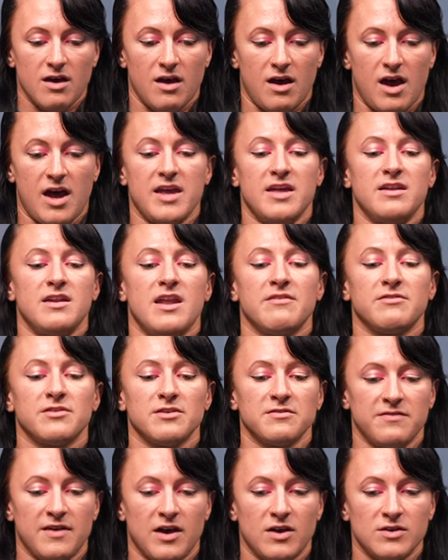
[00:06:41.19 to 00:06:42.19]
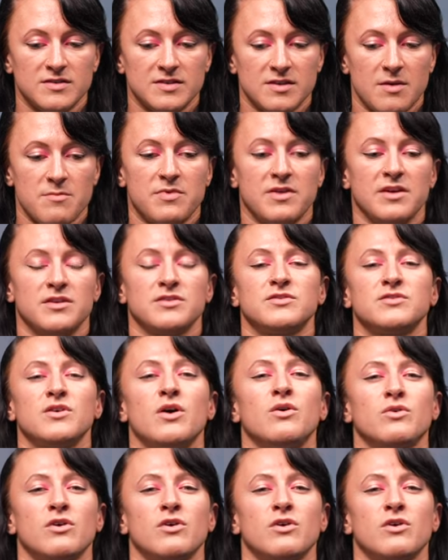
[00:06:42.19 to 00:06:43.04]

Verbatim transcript: I had never felt something so